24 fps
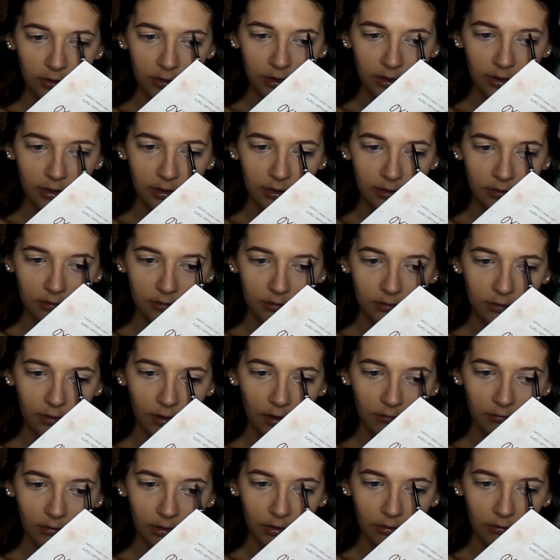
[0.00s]
Just
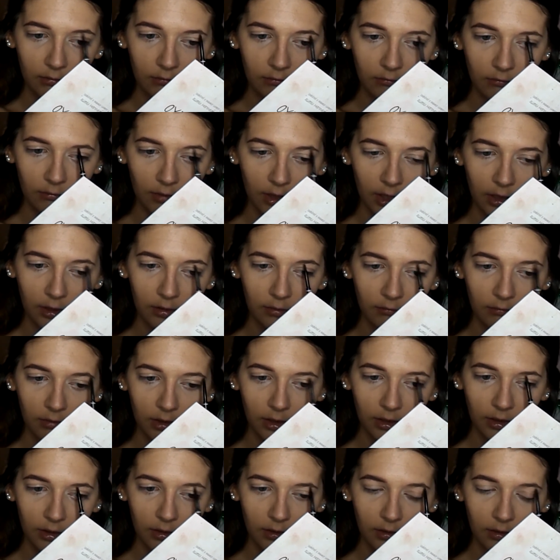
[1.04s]
going right
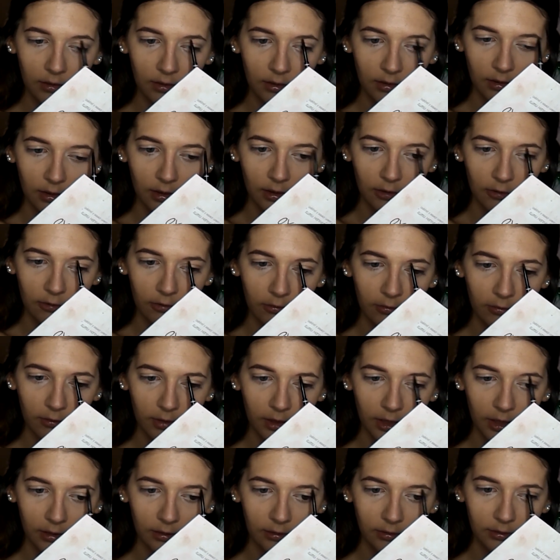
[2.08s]
with the natural
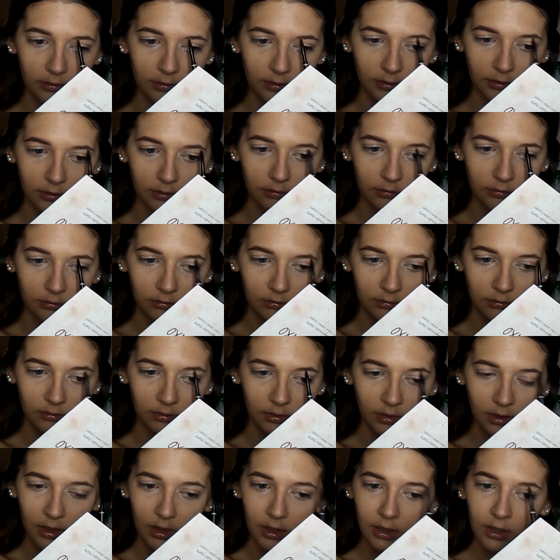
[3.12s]
hairs.
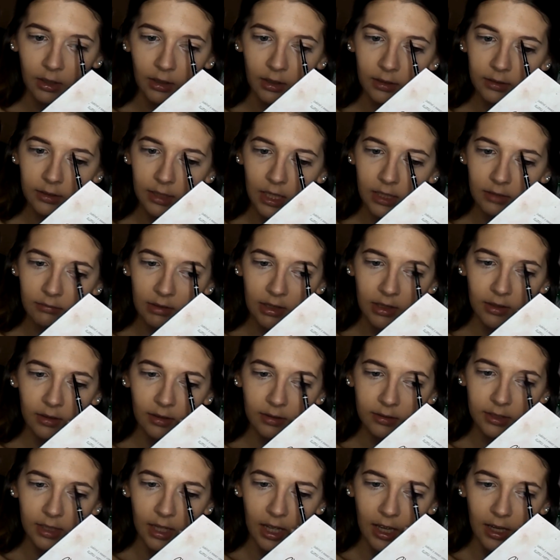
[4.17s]
That's what it
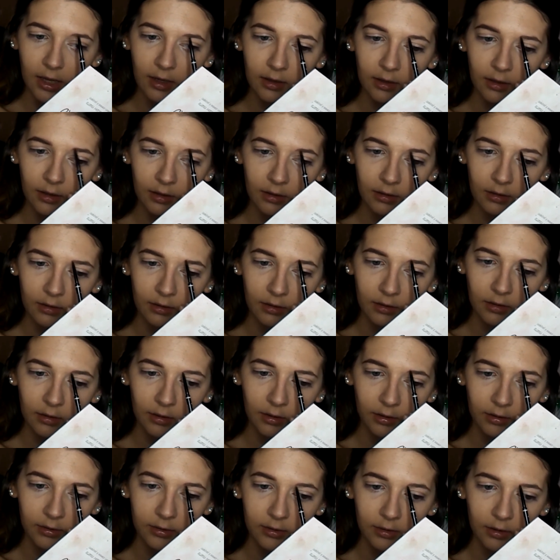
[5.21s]
looks like
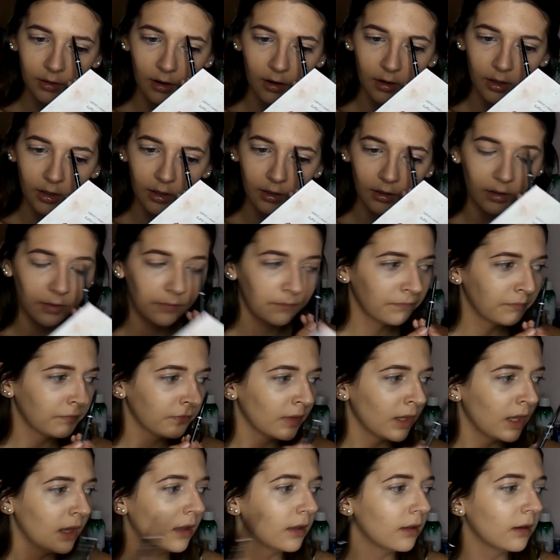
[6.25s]
hers are,
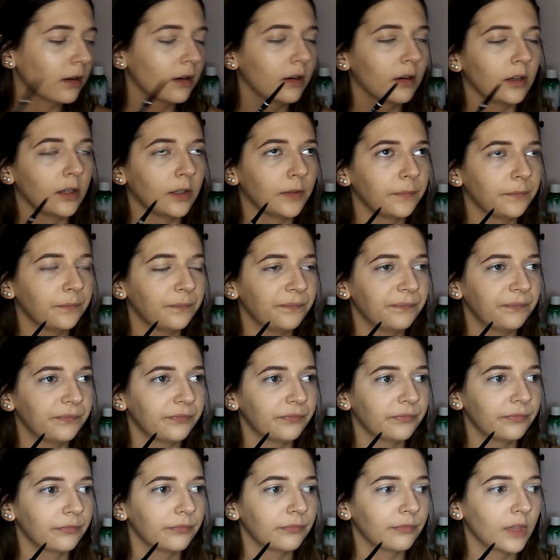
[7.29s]
or
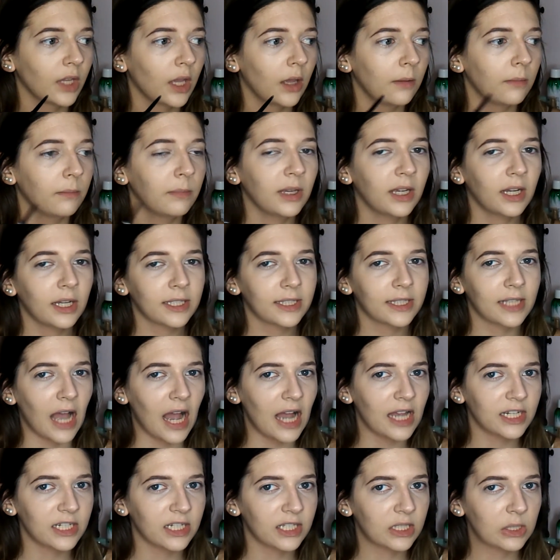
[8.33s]
because
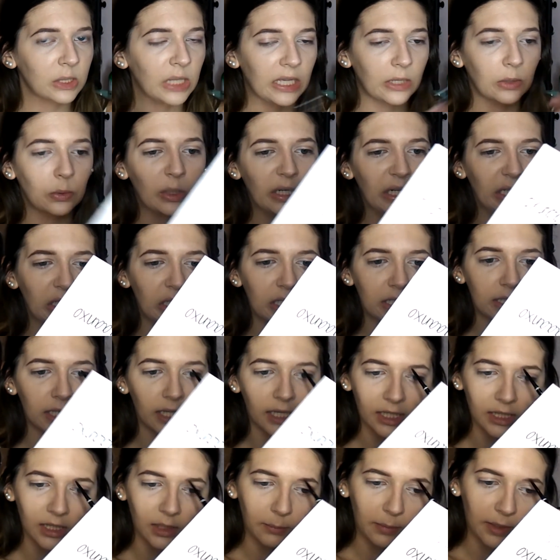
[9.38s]
that's just like what it looks
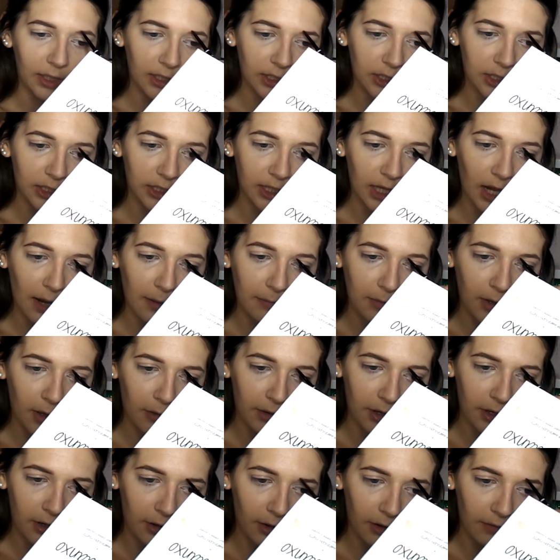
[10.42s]
like in the picture that I'm
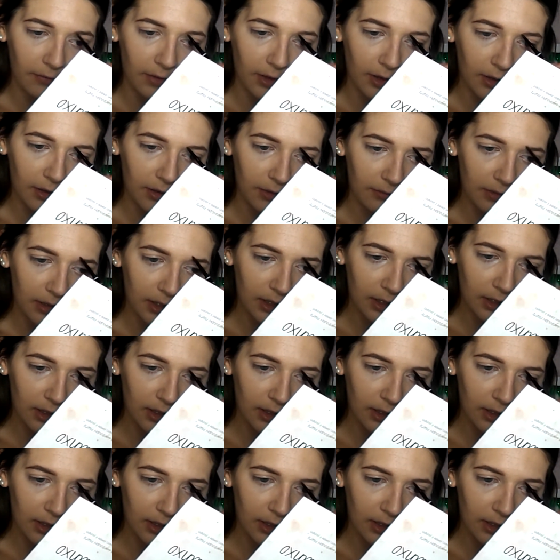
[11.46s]
going off of.